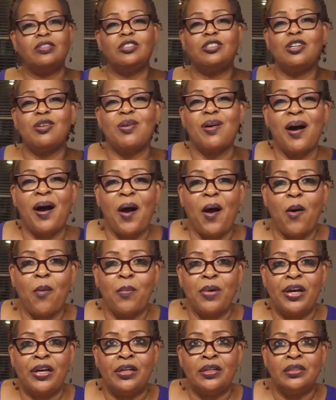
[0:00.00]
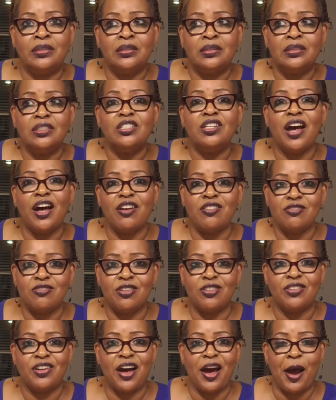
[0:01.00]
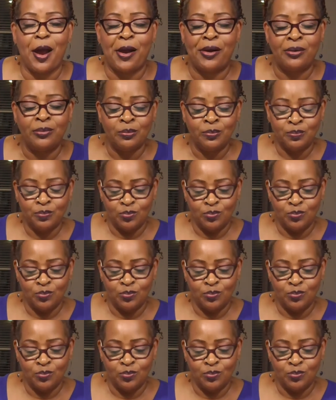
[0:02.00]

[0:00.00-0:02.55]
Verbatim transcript: She called me yesterday